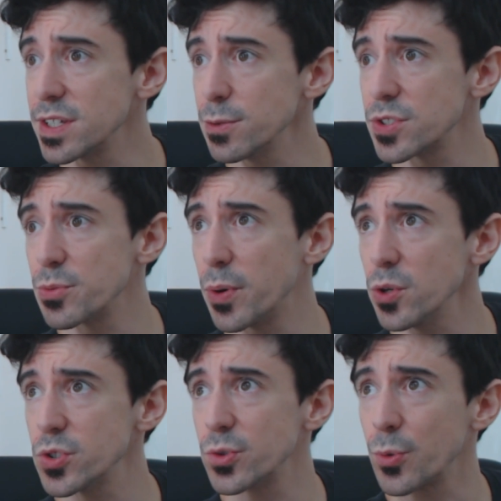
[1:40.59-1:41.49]
It was
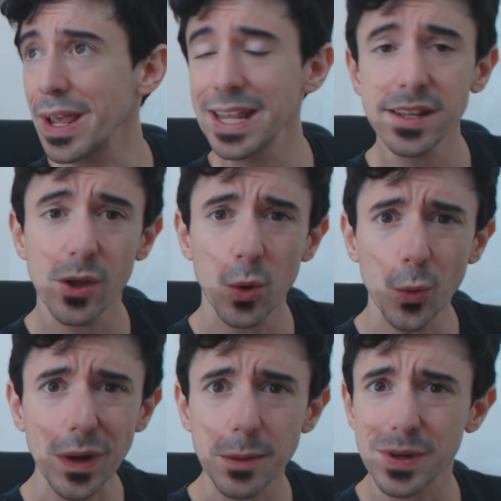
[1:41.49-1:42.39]
supposed to rain the whole
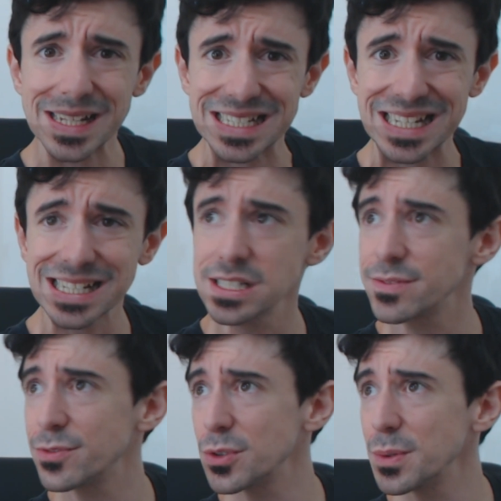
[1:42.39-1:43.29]
week, but it didn't
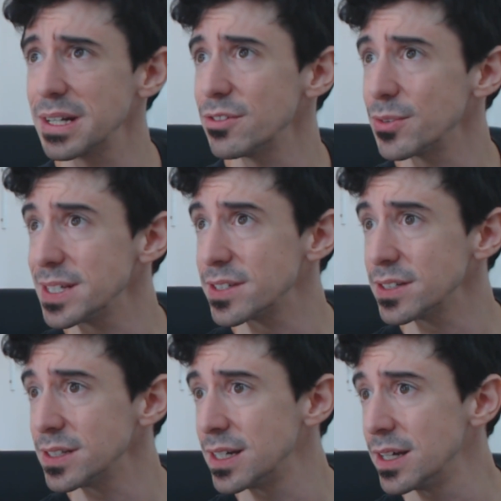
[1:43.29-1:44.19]
for whatever
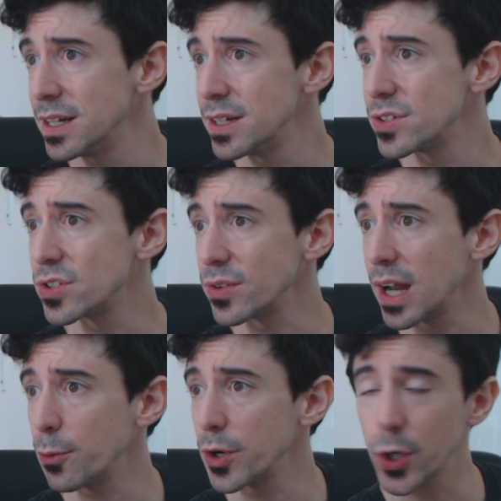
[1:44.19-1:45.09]
reason. So
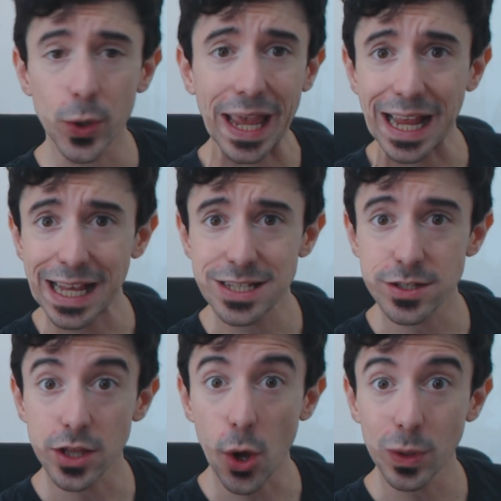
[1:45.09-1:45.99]
now we're cooking,
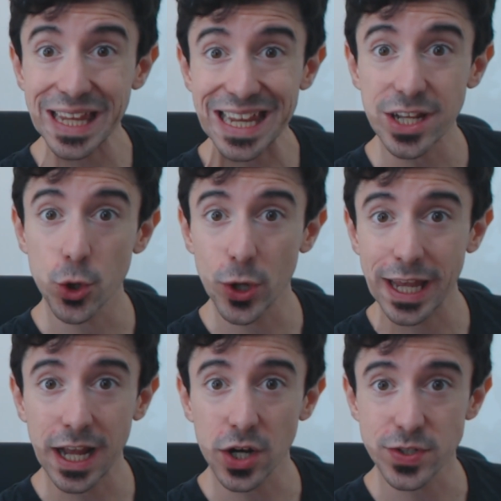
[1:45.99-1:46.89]
slowly
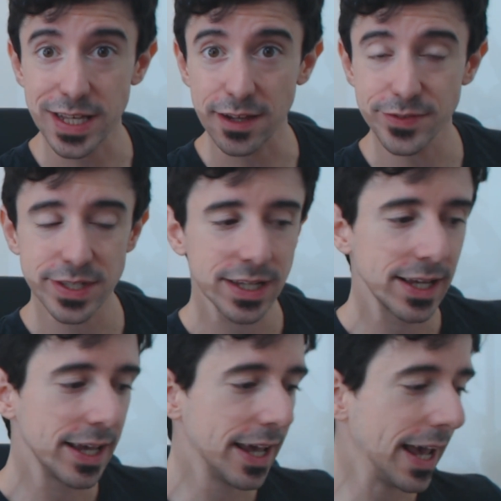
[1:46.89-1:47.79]
cooking ourselves.
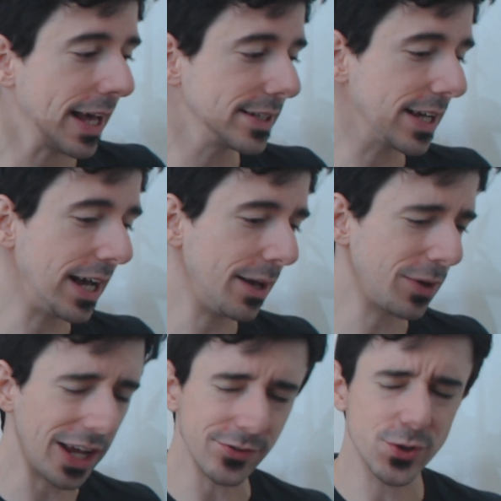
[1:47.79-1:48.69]
And I'm
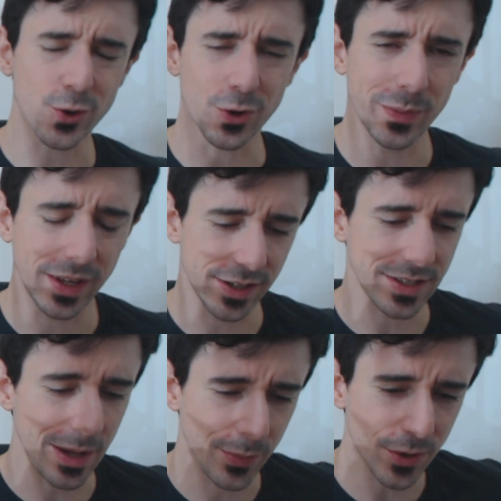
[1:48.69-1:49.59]
kind of sore because
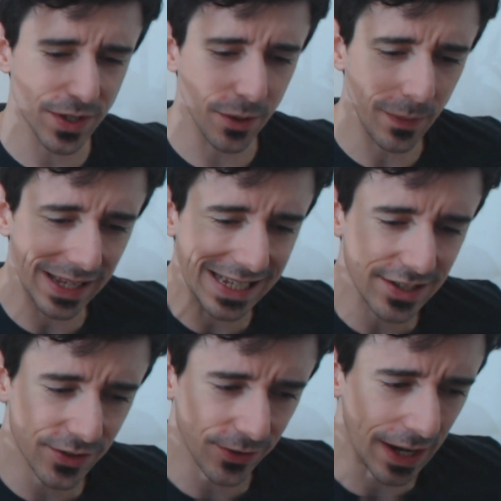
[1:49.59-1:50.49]
I posted on my
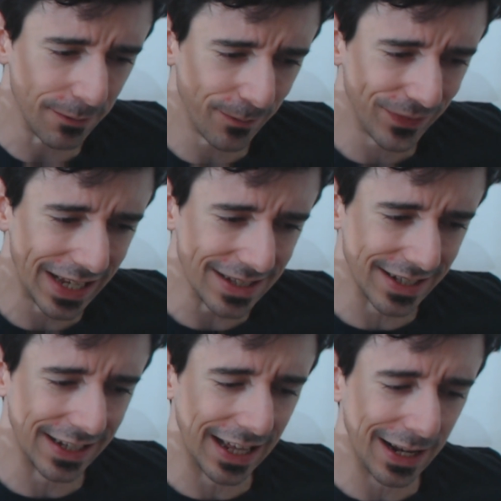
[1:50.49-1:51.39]
Instagram
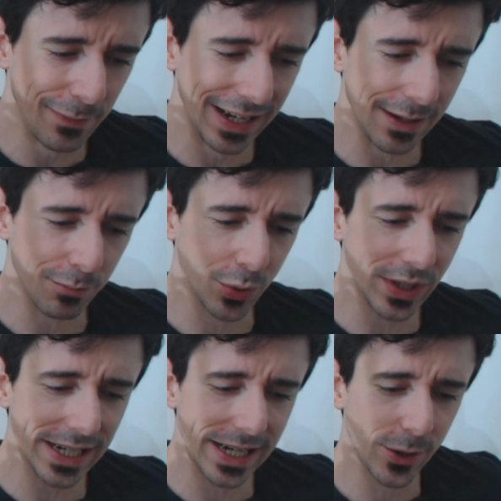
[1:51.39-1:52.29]
yesterday that I made a
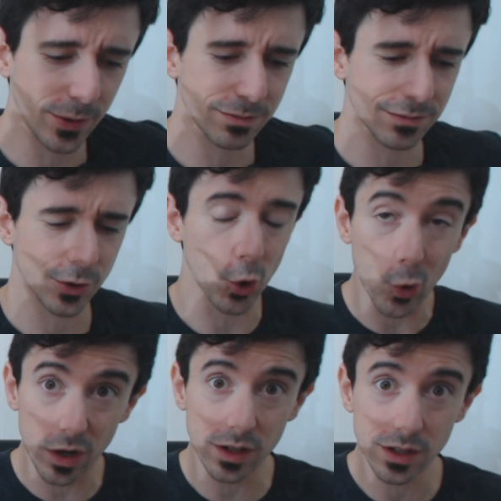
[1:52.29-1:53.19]
pretty
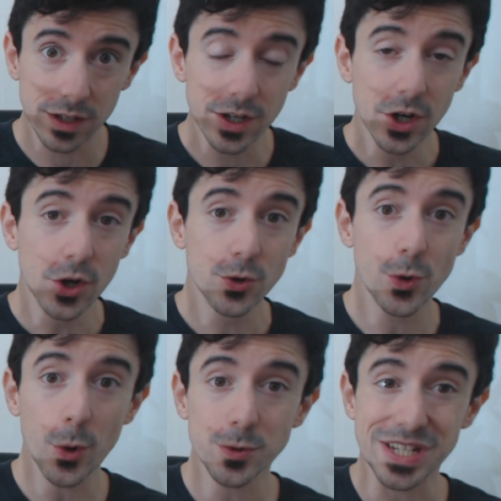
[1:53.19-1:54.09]
cool
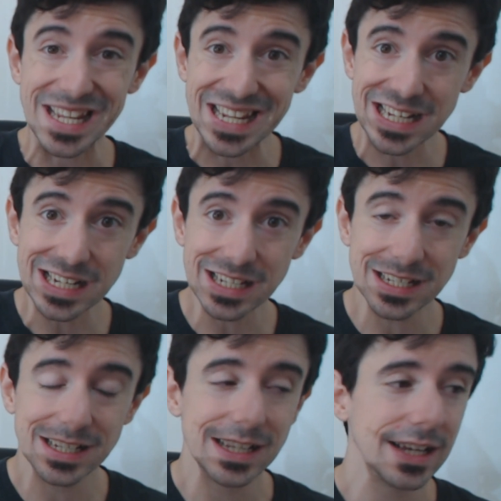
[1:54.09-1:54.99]
routine.